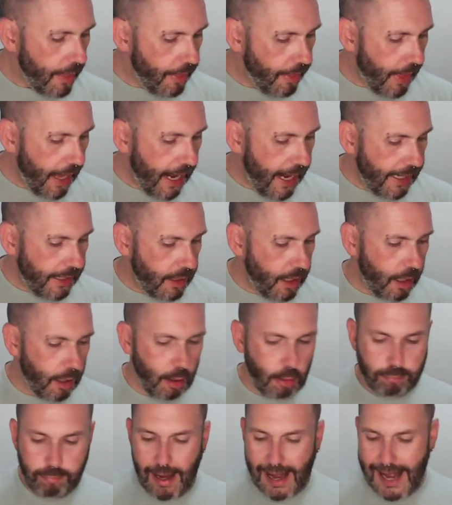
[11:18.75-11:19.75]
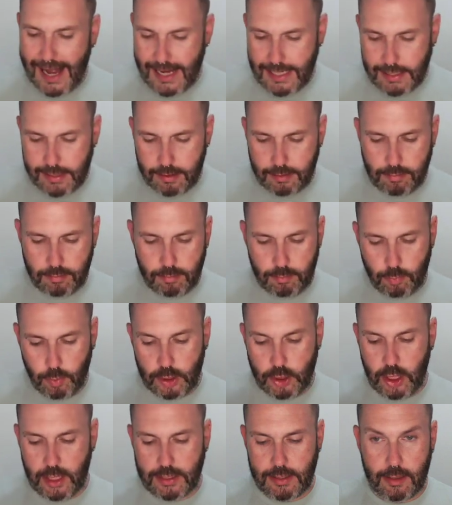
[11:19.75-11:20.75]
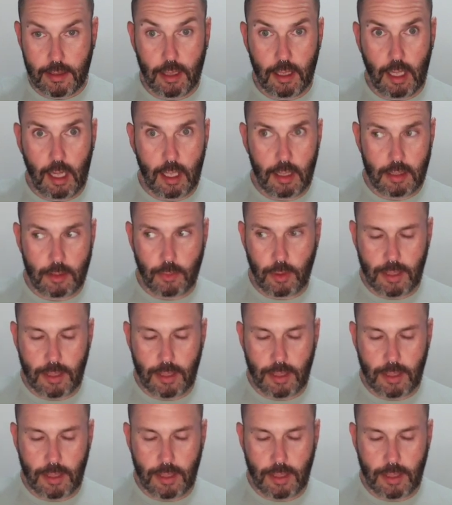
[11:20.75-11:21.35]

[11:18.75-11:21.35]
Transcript: Then red, which is the last